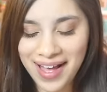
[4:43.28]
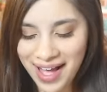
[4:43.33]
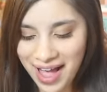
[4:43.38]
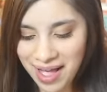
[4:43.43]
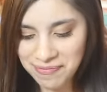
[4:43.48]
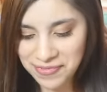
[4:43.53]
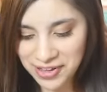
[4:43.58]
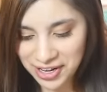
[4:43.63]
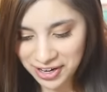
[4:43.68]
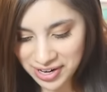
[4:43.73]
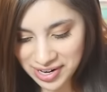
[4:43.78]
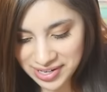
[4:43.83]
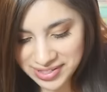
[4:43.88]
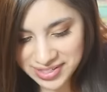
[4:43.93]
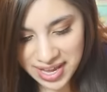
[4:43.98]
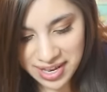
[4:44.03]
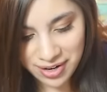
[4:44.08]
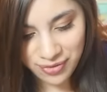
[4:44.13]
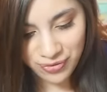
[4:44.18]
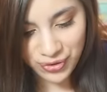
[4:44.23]
I'm very
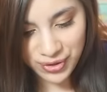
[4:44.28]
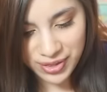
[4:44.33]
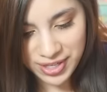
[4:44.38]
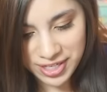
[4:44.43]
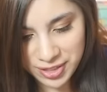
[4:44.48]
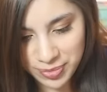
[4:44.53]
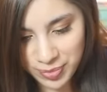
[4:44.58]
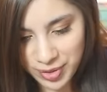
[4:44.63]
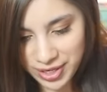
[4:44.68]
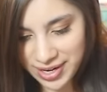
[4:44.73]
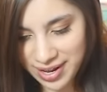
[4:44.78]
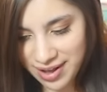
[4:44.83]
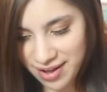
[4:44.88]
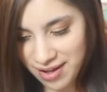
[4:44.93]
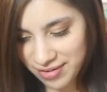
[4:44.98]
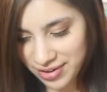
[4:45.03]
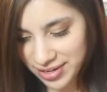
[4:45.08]
excited for this one now,